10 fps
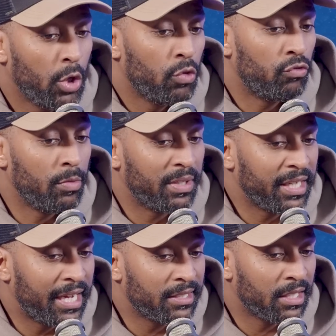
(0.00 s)
Ruben
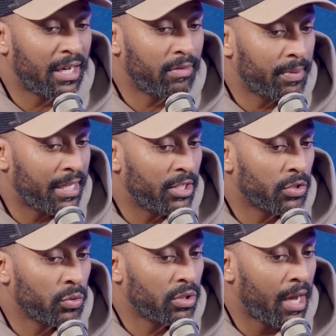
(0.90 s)
Dias, another
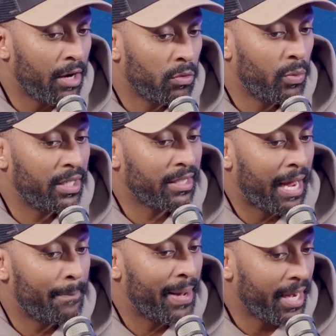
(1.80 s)
potential title winning
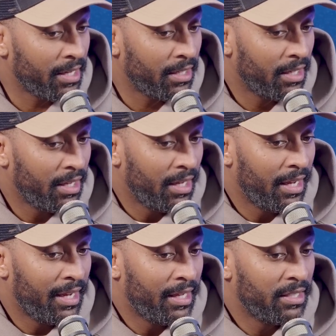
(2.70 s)
campaign.
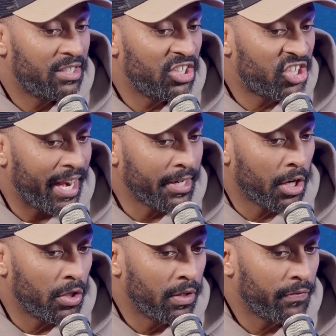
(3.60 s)

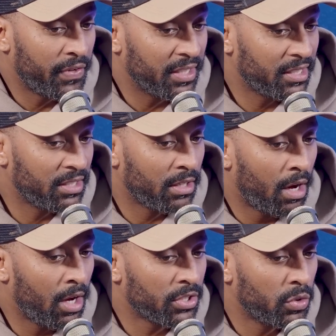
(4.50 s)
Zinchenko, first season at
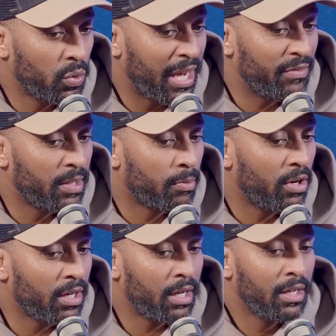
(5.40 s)
Arsenal. Kevin De
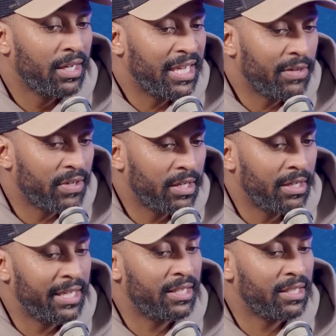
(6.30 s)
Bruyne, leaving,
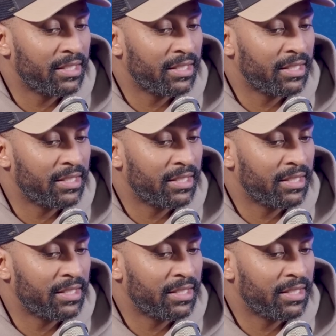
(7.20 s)
leading the